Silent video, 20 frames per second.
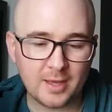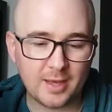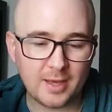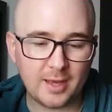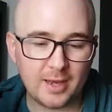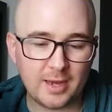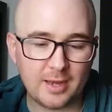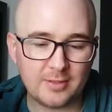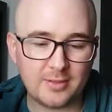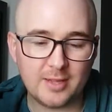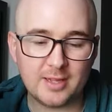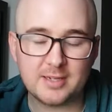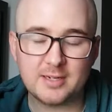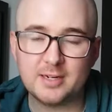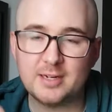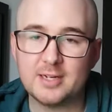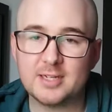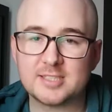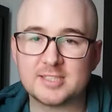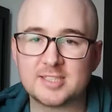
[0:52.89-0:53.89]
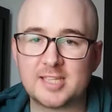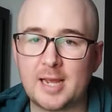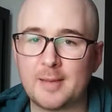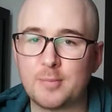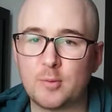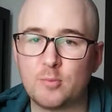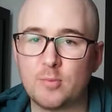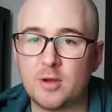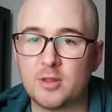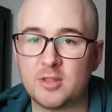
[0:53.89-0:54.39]
and then stab
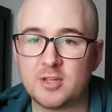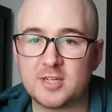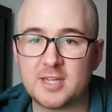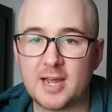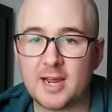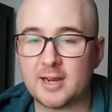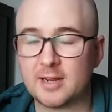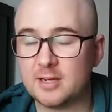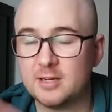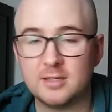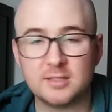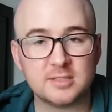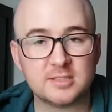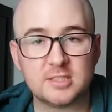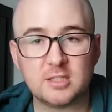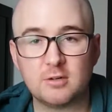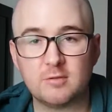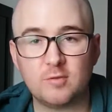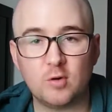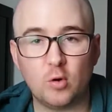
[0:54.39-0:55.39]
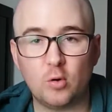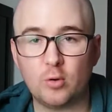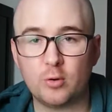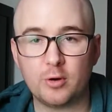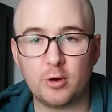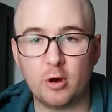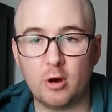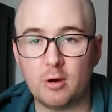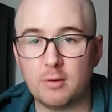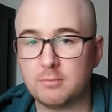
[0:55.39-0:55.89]
him with a dagger, silver or
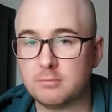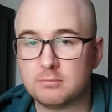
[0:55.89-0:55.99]
not,